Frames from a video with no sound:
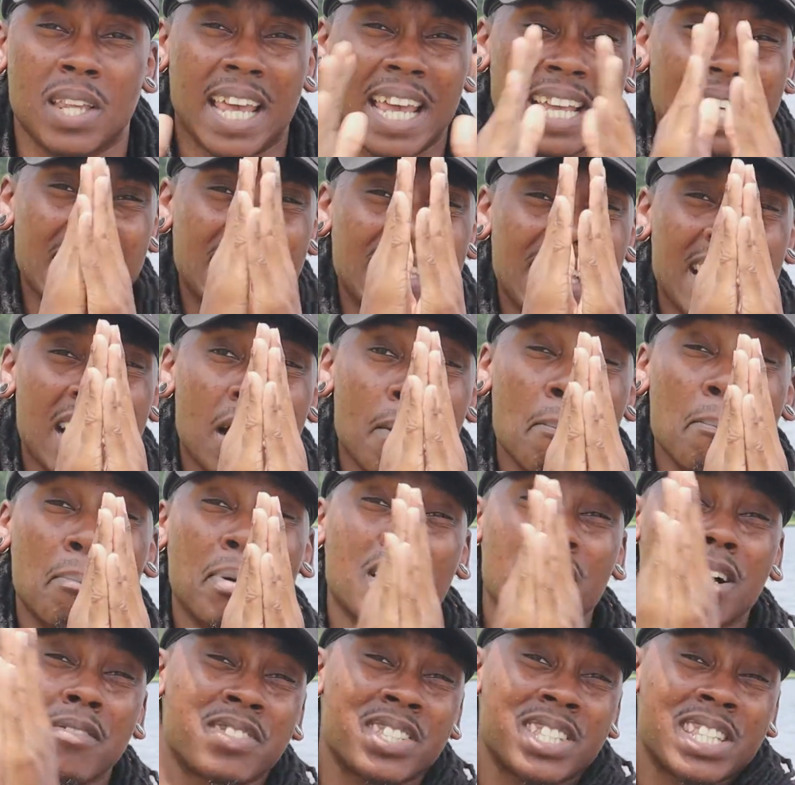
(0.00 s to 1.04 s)
Anything
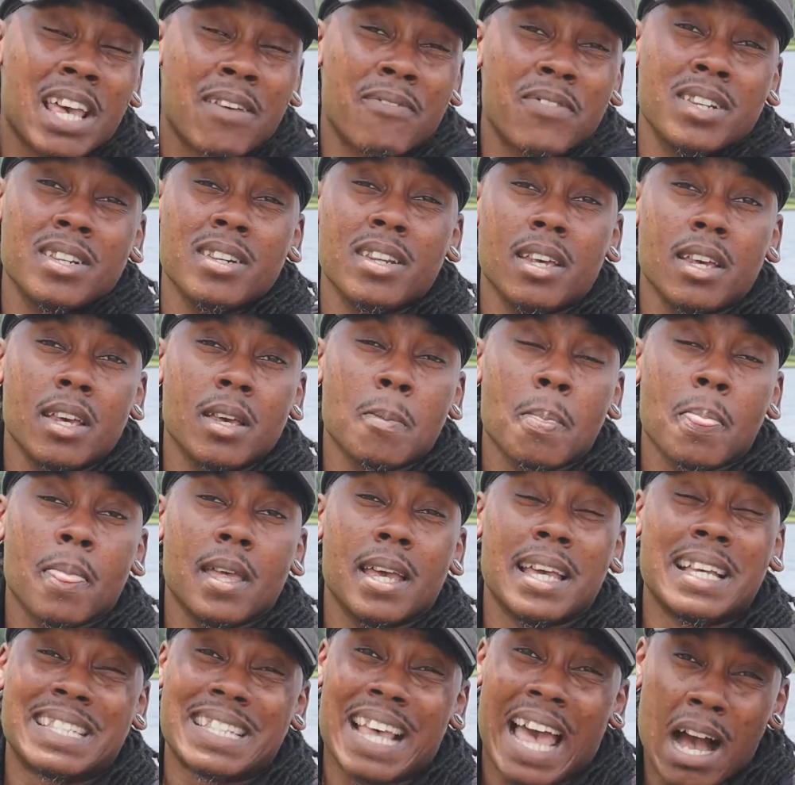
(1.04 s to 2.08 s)
above 7
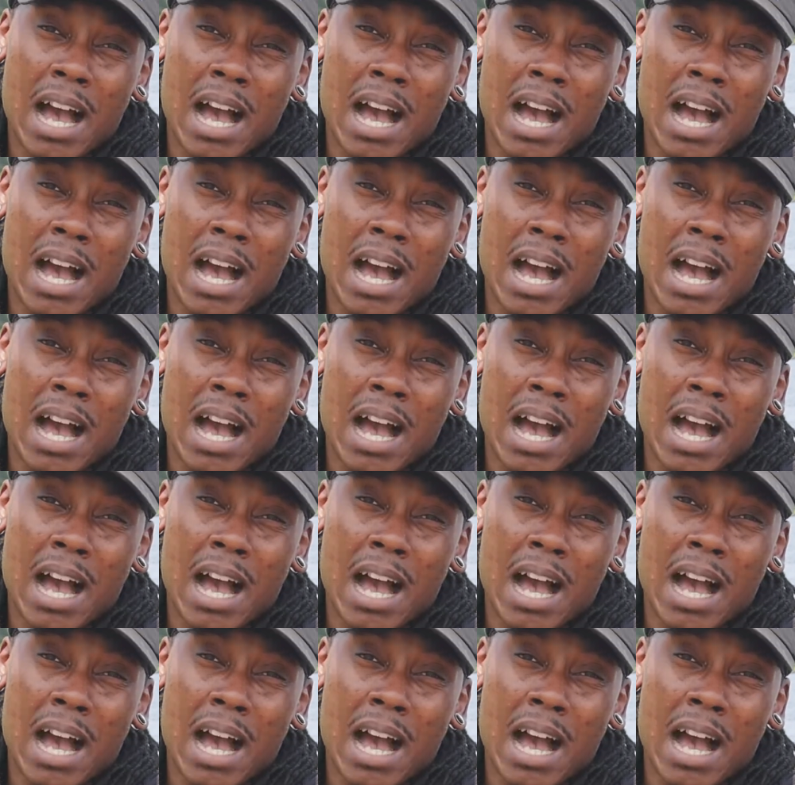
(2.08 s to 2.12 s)
is